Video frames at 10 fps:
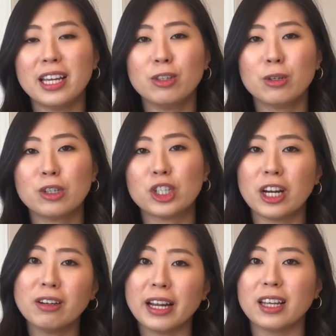and you're
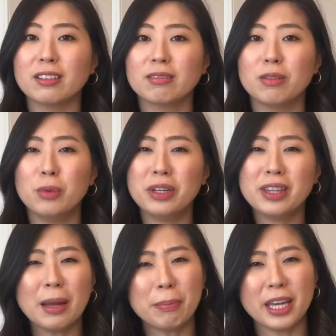sharing. Wouldn't
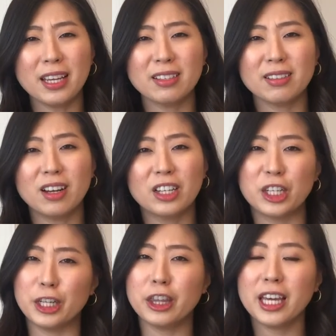that be a
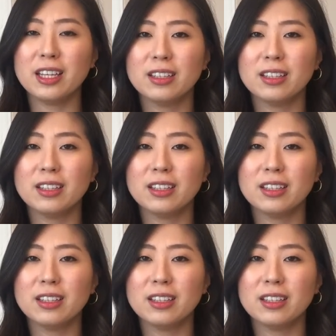good thing?